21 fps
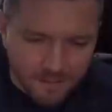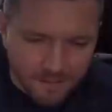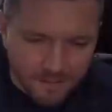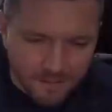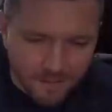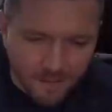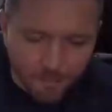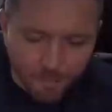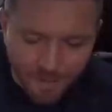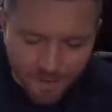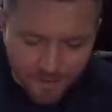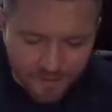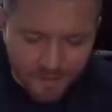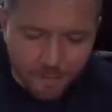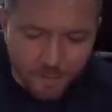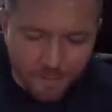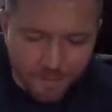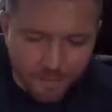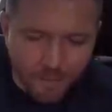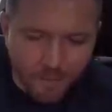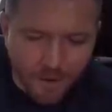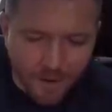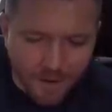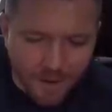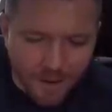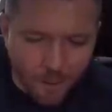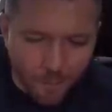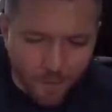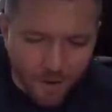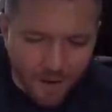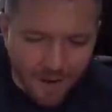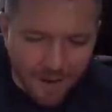I've mentioned this before, I
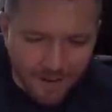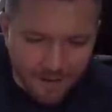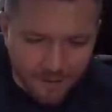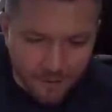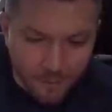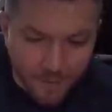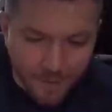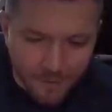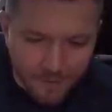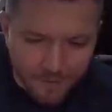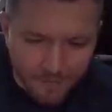know, but I had a two thousand